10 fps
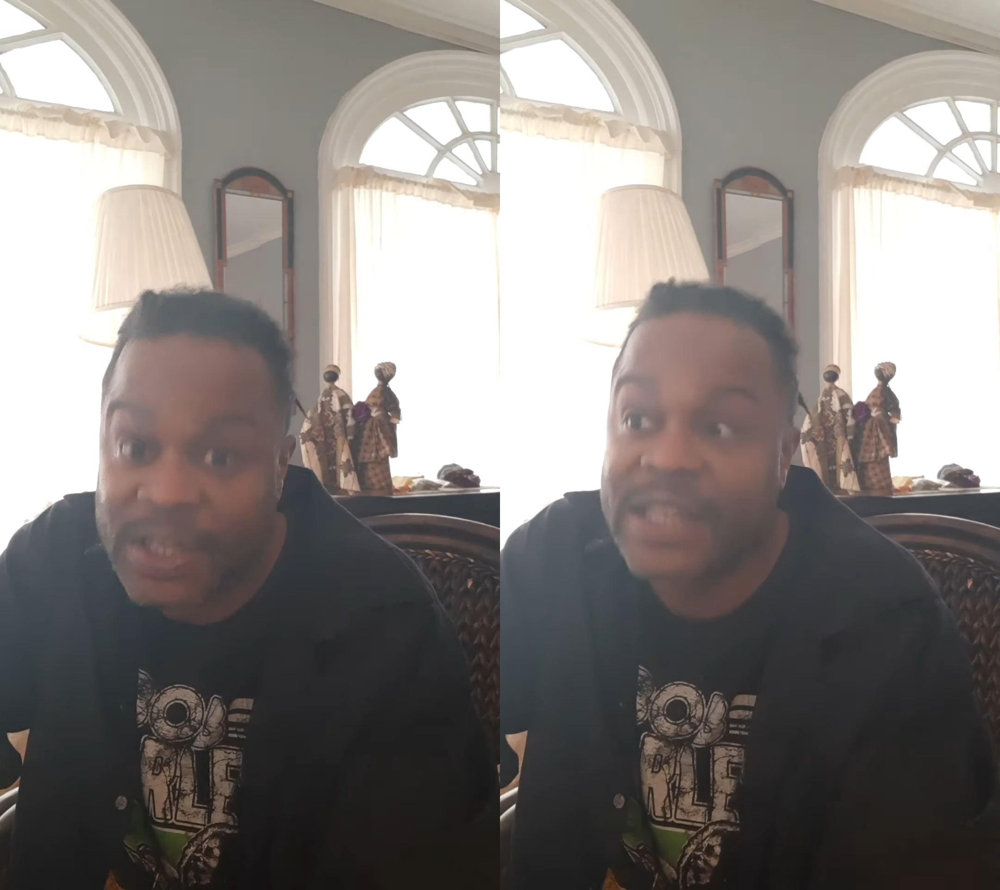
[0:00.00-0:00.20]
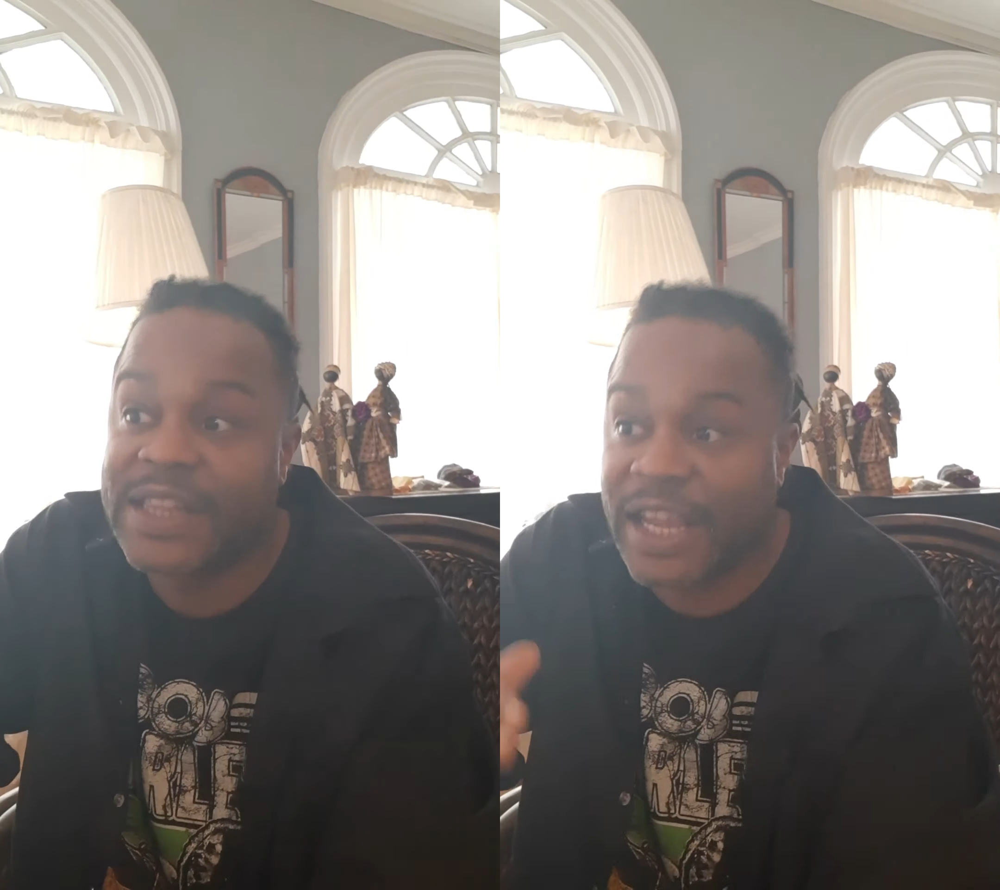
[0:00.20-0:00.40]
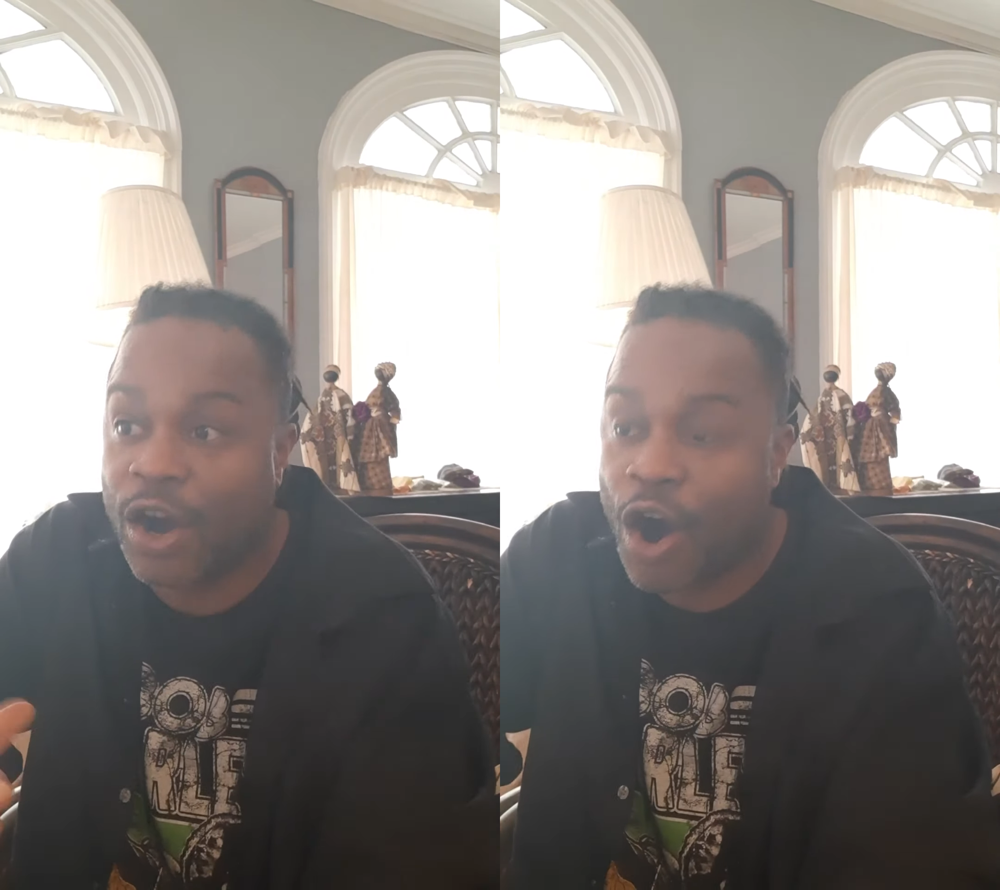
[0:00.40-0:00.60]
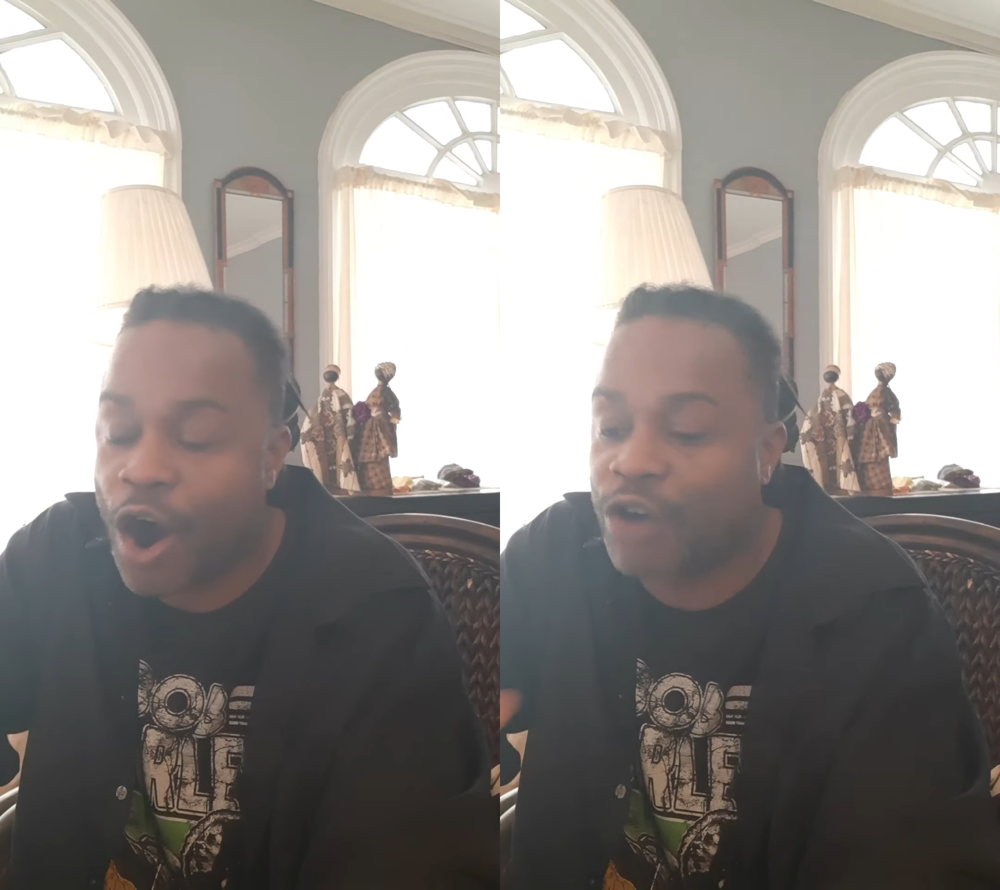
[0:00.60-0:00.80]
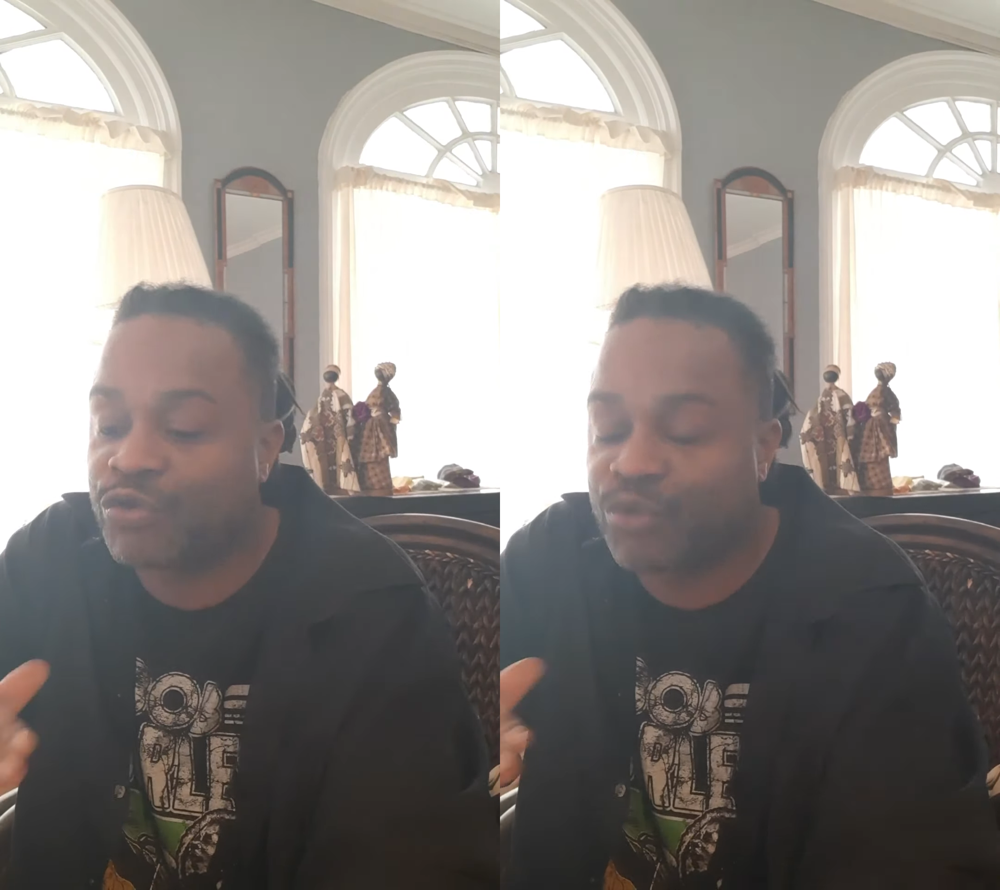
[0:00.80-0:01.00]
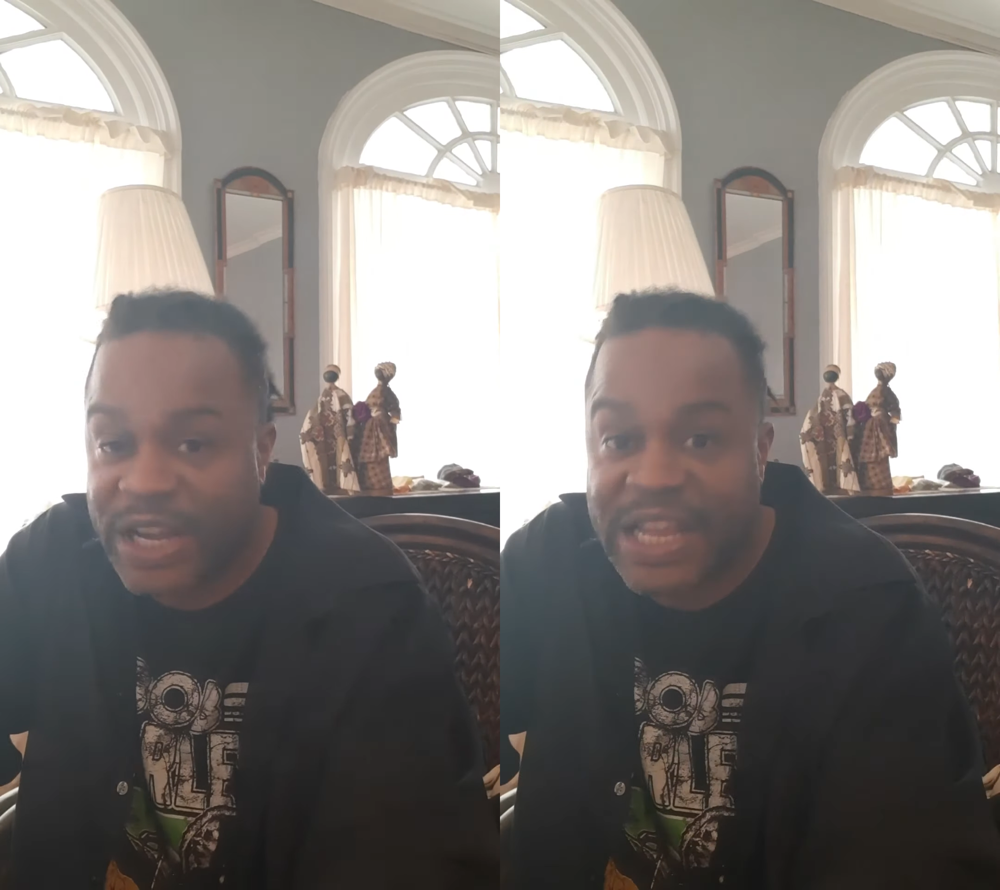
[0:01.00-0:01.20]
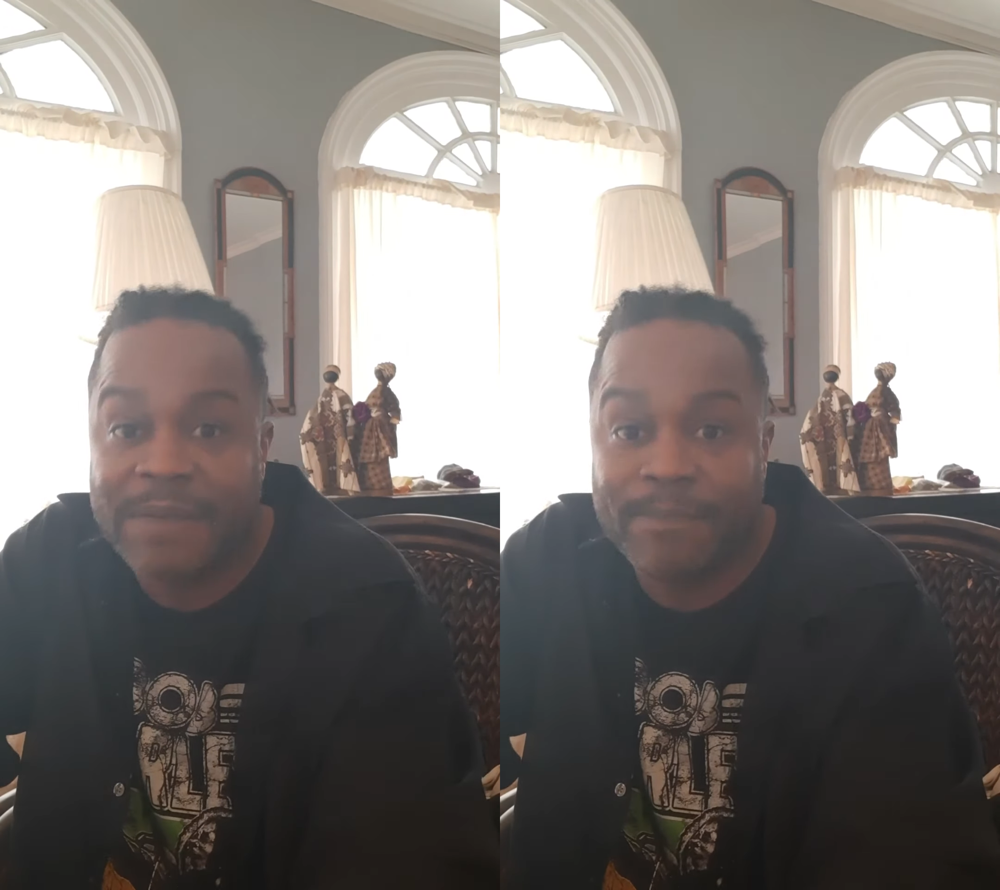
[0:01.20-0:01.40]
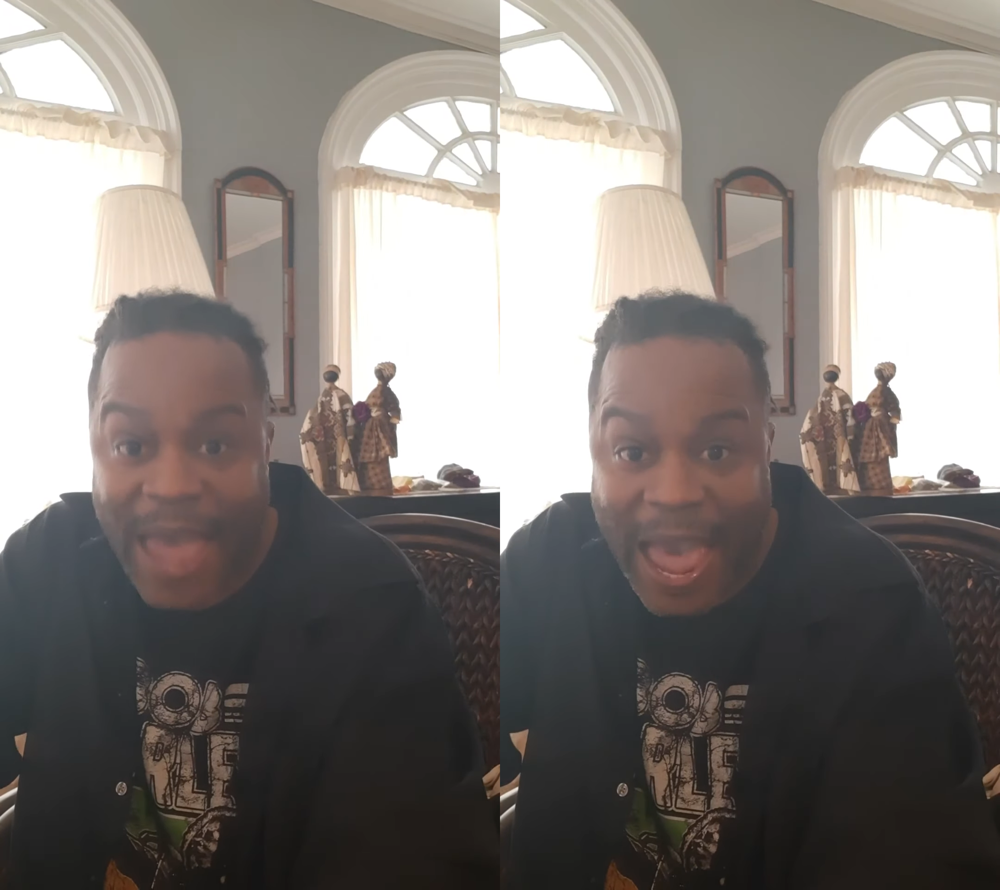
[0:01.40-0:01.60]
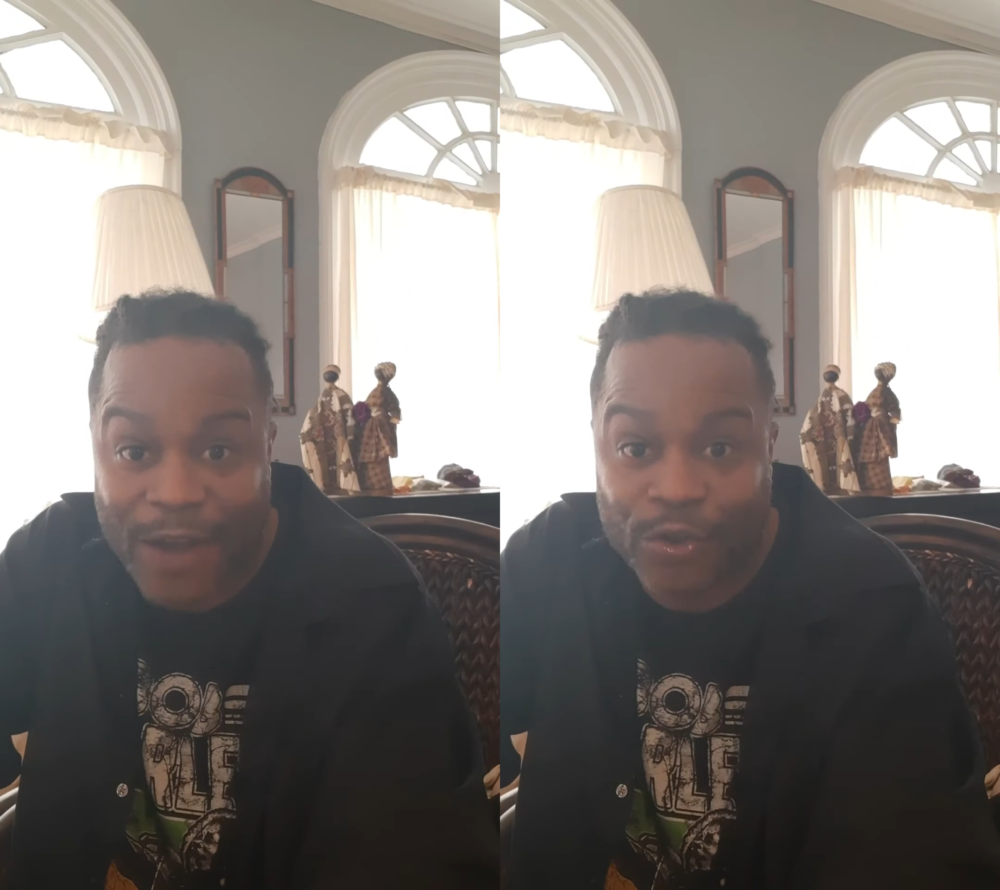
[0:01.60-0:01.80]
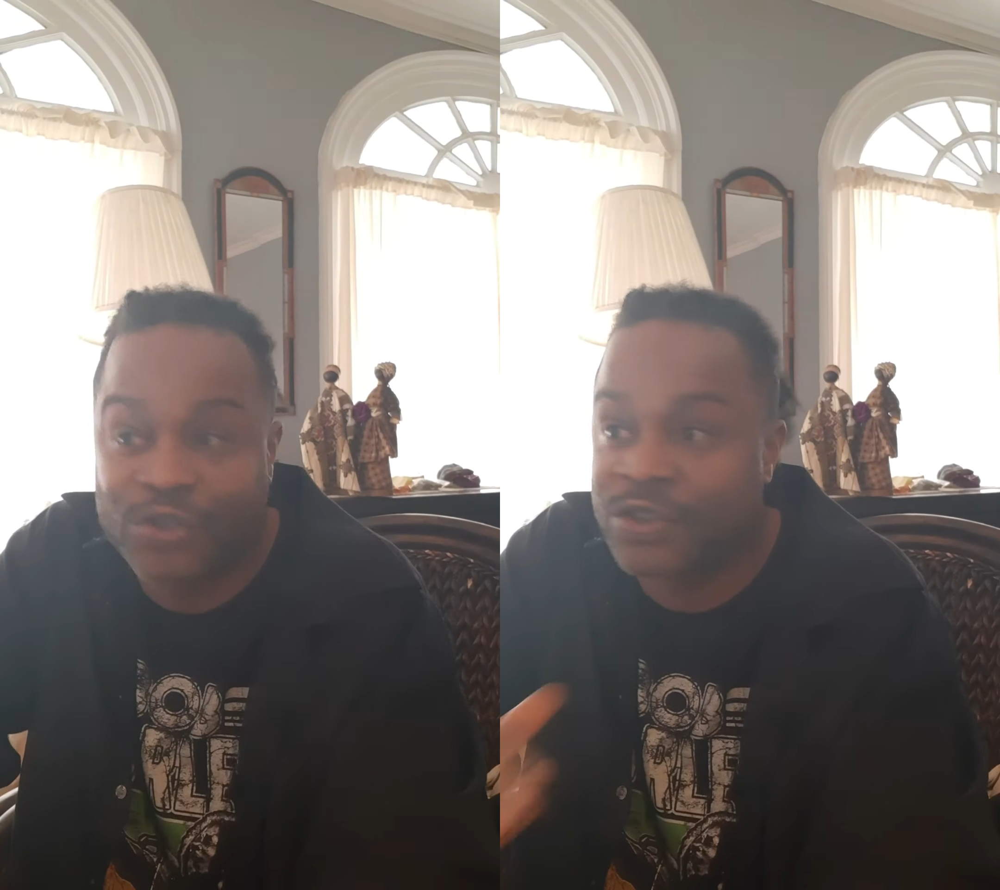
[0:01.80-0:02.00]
They are written battles,